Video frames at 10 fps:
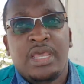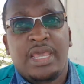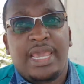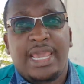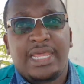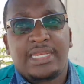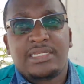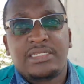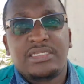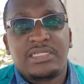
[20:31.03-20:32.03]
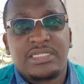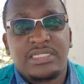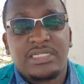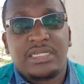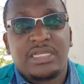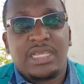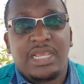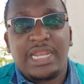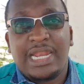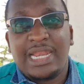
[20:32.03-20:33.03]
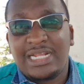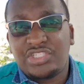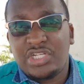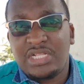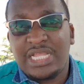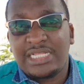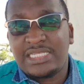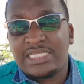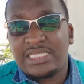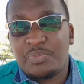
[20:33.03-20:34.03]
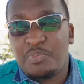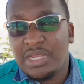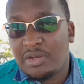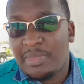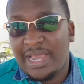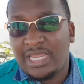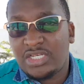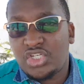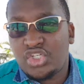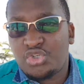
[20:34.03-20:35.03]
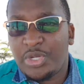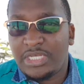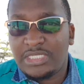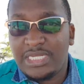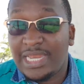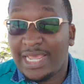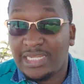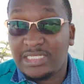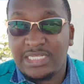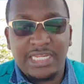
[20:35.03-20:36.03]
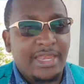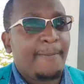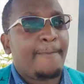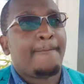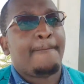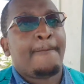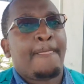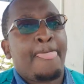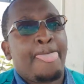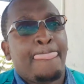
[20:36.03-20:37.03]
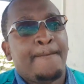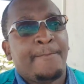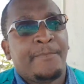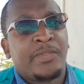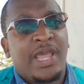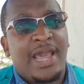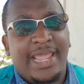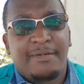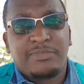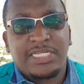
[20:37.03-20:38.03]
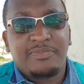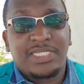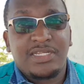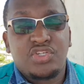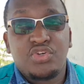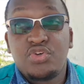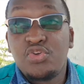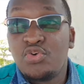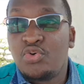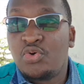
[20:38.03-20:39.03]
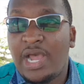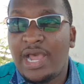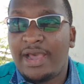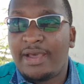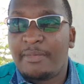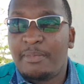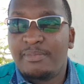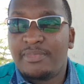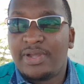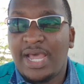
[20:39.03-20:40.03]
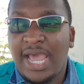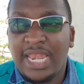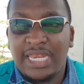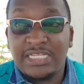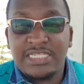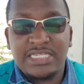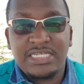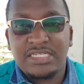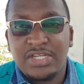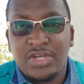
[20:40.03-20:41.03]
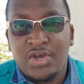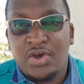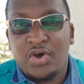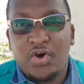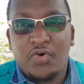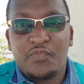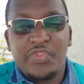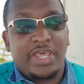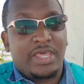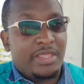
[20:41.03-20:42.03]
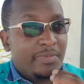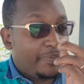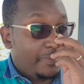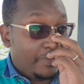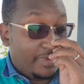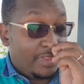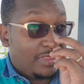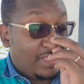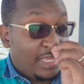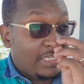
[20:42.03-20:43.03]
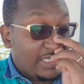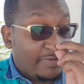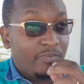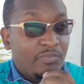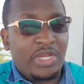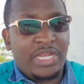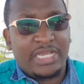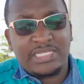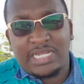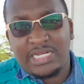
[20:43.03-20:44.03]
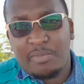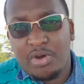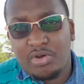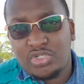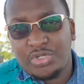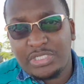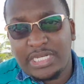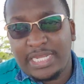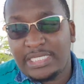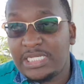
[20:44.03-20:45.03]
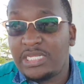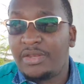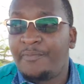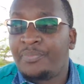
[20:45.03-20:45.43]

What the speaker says: And in a nutshell, that's been my 2019. I am tempted to do a list of the things I'm really excited about 2019.